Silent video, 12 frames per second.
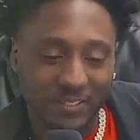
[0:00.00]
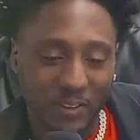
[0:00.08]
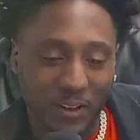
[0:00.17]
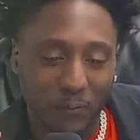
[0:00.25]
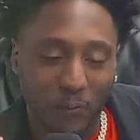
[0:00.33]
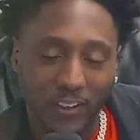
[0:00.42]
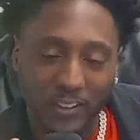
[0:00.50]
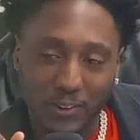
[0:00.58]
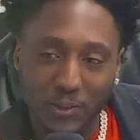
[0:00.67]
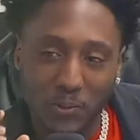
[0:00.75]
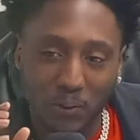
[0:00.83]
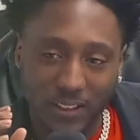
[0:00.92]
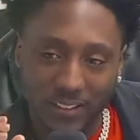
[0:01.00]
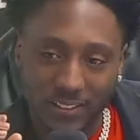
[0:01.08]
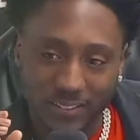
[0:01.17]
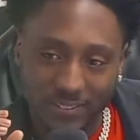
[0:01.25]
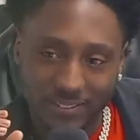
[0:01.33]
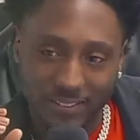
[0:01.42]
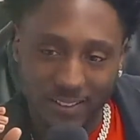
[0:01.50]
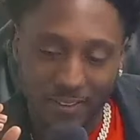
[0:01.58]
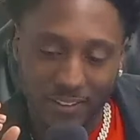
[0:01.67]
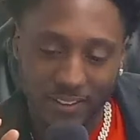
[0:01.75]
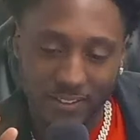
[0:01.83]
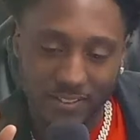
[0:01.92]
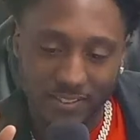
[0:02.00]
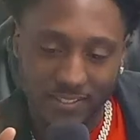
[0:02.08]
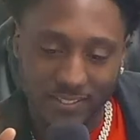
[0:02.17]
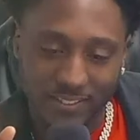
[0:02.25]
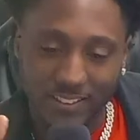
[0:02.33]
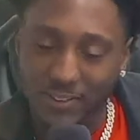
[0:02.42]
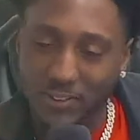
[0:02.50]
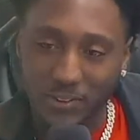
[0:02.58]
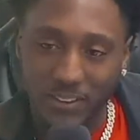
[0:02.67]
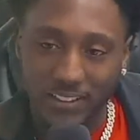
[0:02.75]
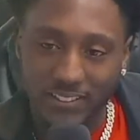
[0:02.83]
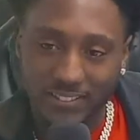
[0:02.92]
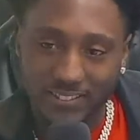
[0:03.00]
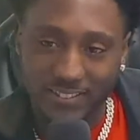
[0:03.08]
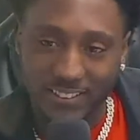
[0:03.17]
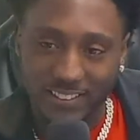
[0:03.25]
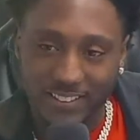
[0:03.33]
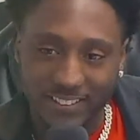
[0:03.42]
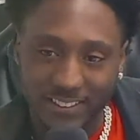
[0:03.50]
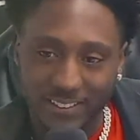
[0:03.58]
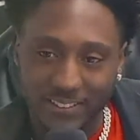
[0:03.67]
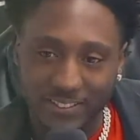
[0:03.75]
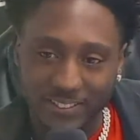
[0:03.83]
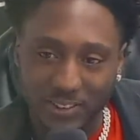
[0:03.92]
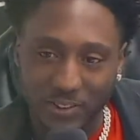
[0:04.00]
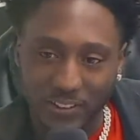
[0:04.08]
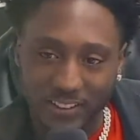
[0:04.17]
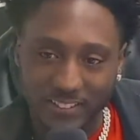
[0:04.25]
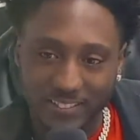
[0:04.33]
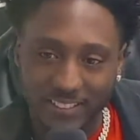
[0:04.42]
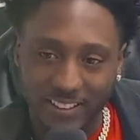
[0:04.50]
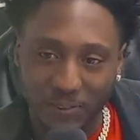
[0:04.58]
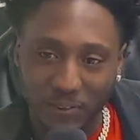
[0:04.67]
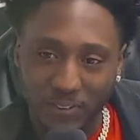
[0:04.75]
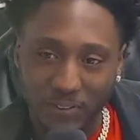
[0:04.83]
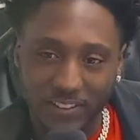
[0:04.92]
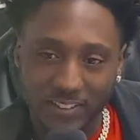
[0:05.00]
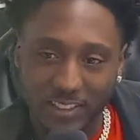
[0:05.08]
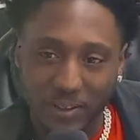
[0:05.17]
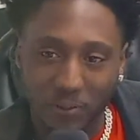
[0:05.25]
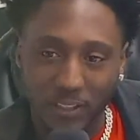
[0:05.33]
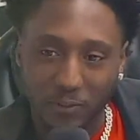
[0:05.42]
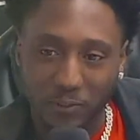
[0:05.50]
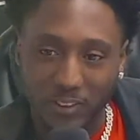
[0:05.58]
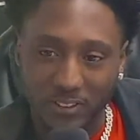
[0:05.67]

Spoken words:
Where do you rank this diss track that he did to Drake? Like, where does that rank for you?